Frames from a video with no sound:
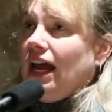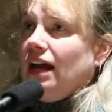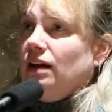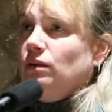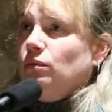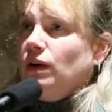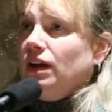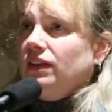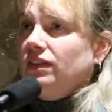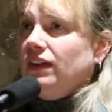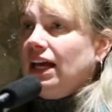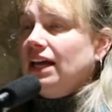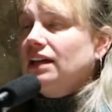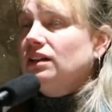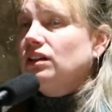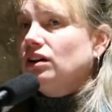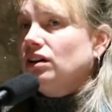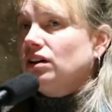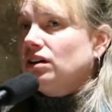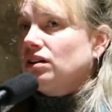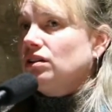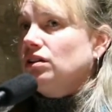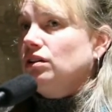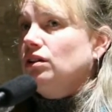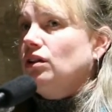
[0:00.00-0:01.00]
And when they
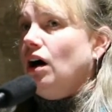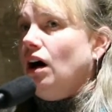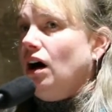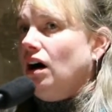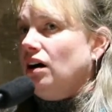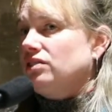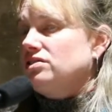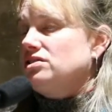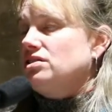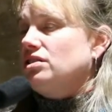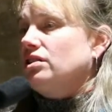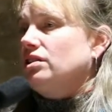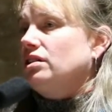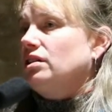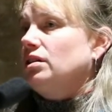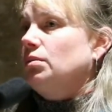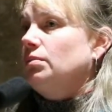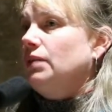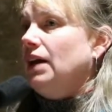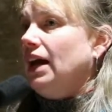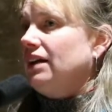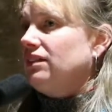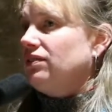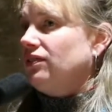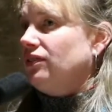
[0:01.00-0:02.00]
look
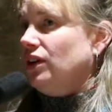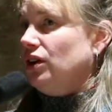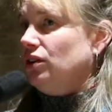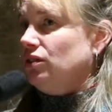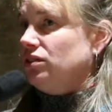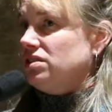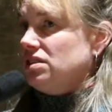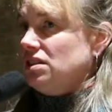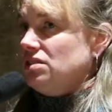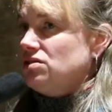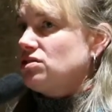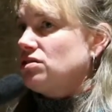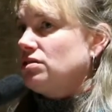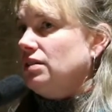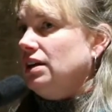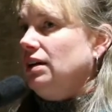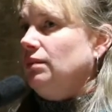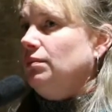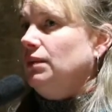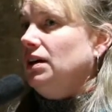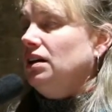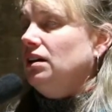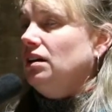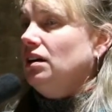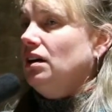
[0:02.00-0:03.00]
long-term at folks in
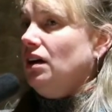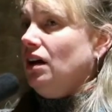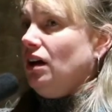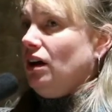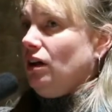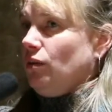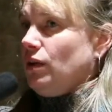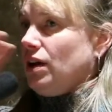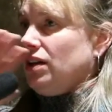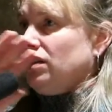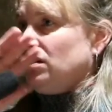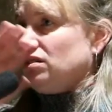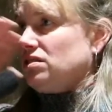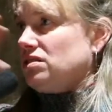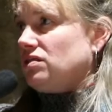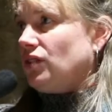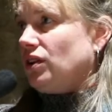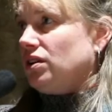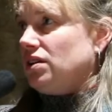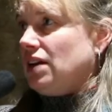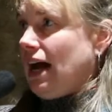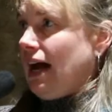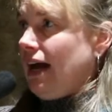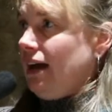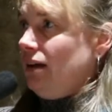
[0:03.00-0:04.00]
treatment, whether it's
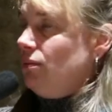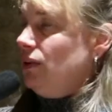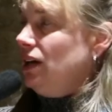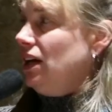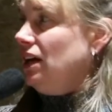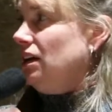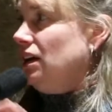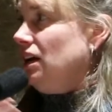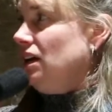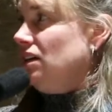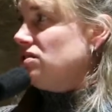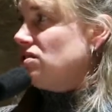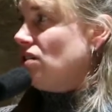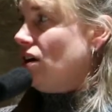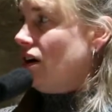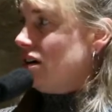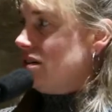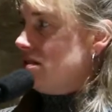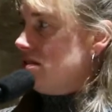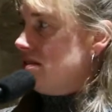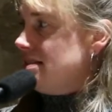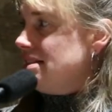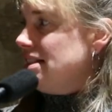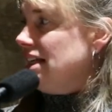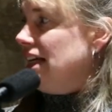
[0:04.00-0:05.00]
for diabetes,
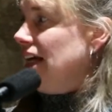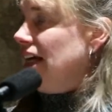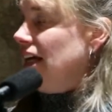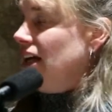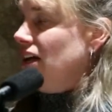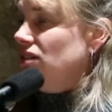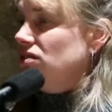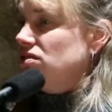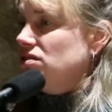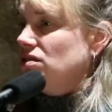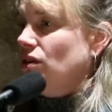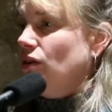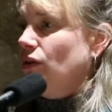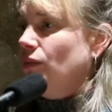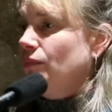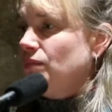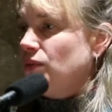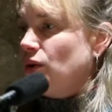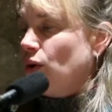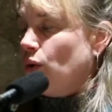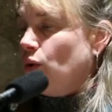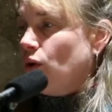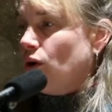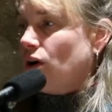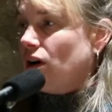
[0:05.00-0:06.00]
heart disease,
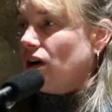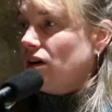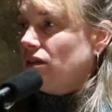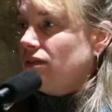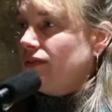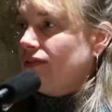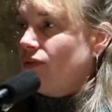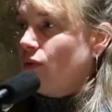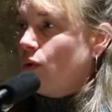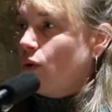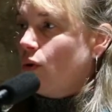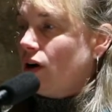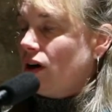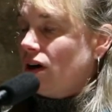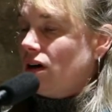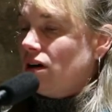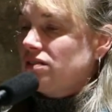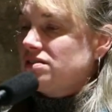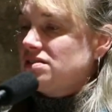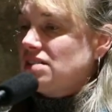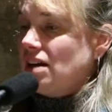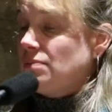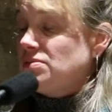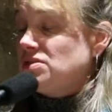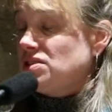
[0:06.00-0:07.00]
or
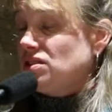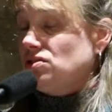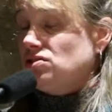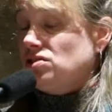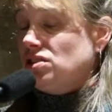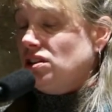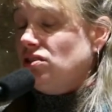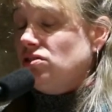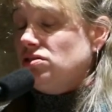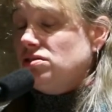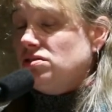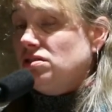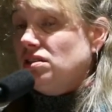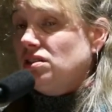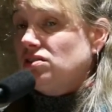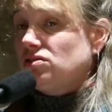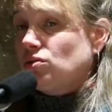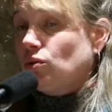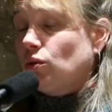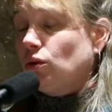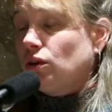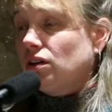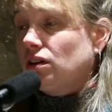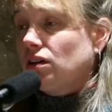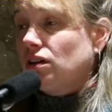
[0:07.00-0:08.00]
for substance use
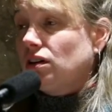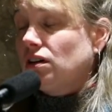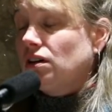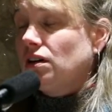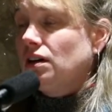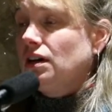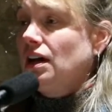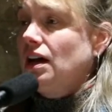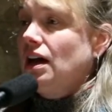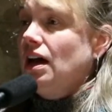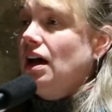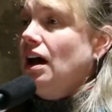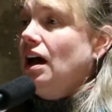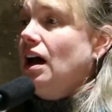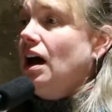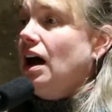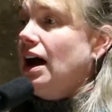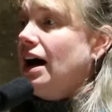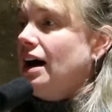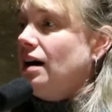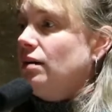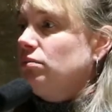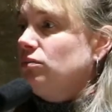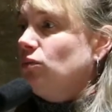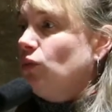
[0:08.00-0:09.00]
disorder,
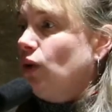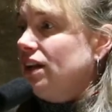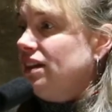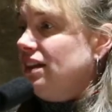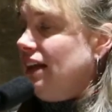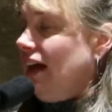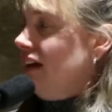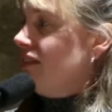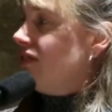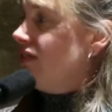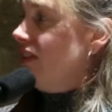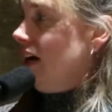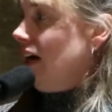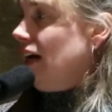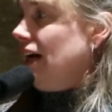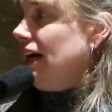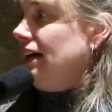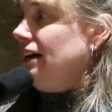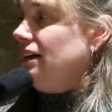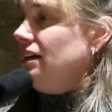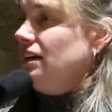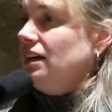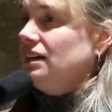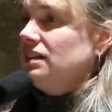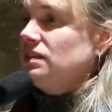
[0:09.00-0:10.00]
what they
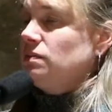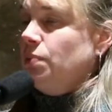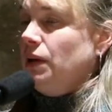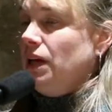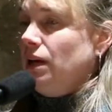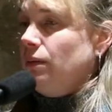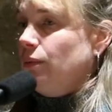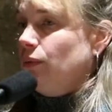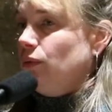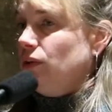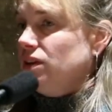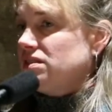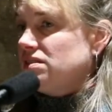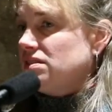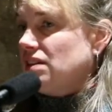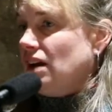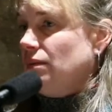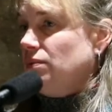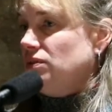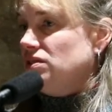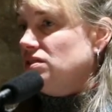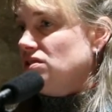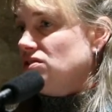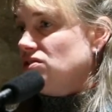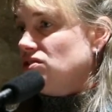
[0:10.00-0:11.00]
find is people with
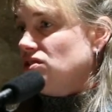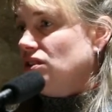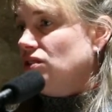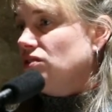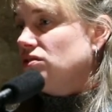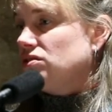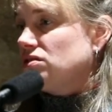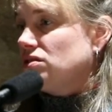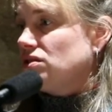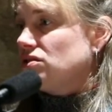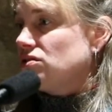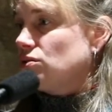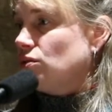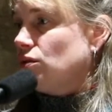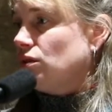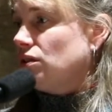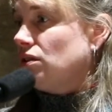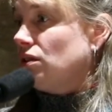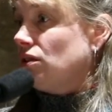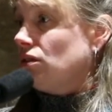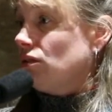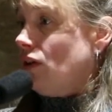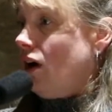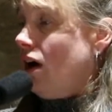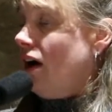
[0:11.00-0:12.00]
substance use
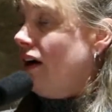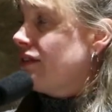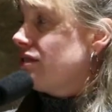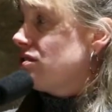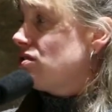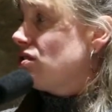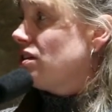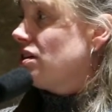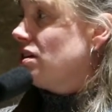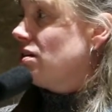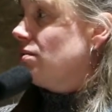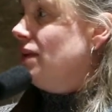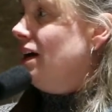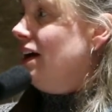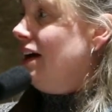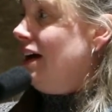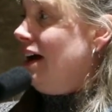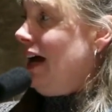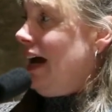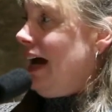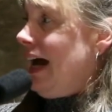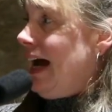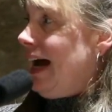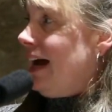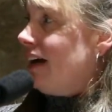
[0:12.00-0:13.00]
disorder long-term
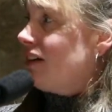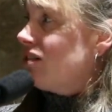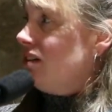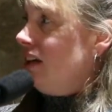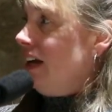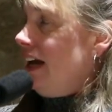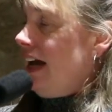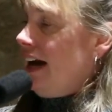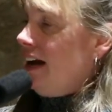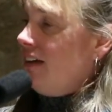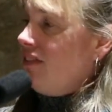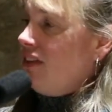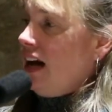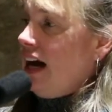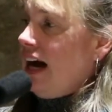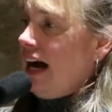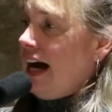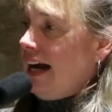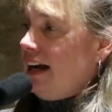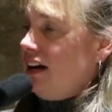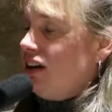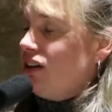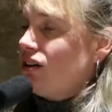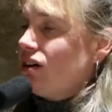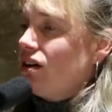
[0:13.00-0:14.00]
actually have a
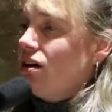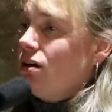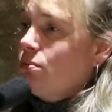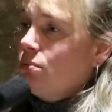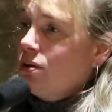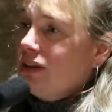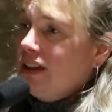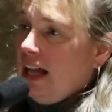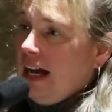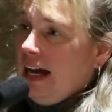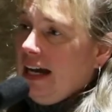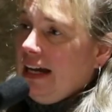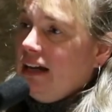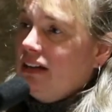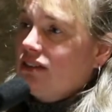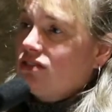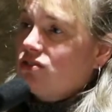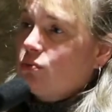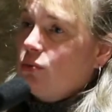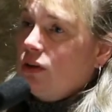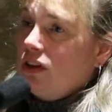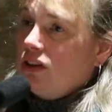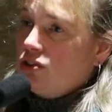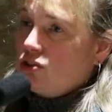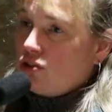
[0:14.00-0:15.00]
higher
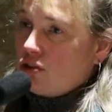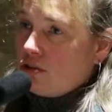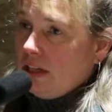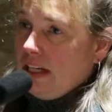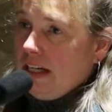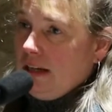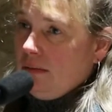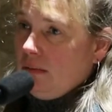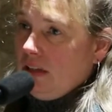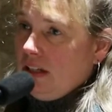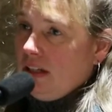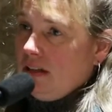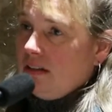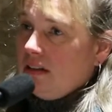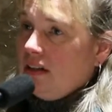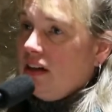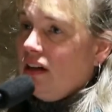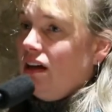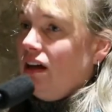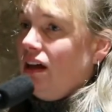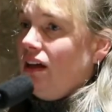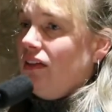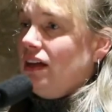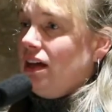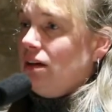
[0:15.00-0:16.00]
compliance with treatment
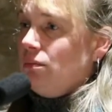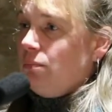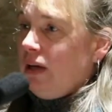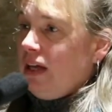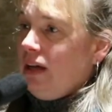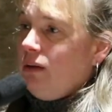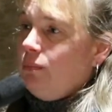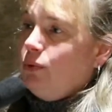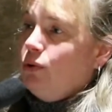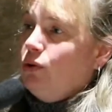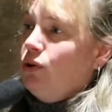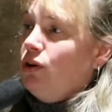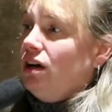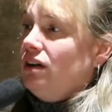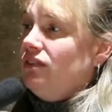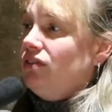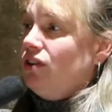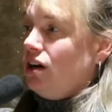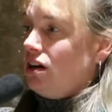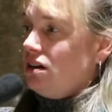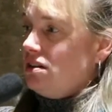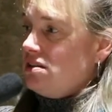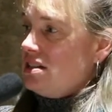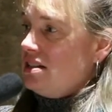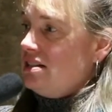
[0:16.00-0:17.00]
than people who
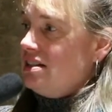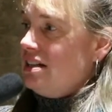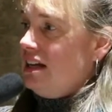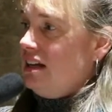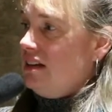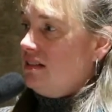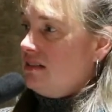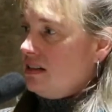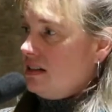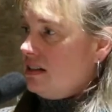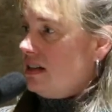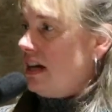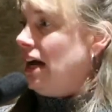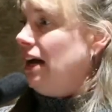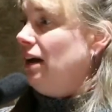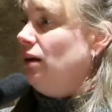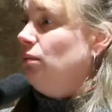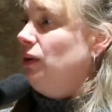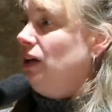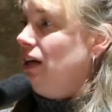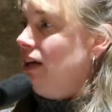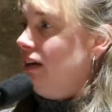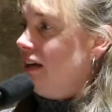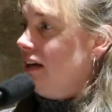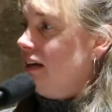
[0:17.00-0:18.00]
have heart disease and
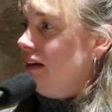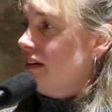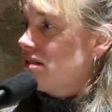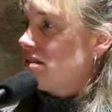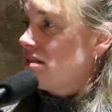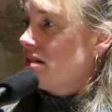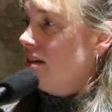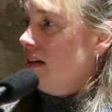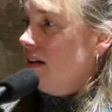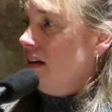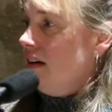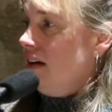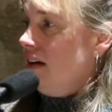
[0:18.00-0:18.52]
diabetes.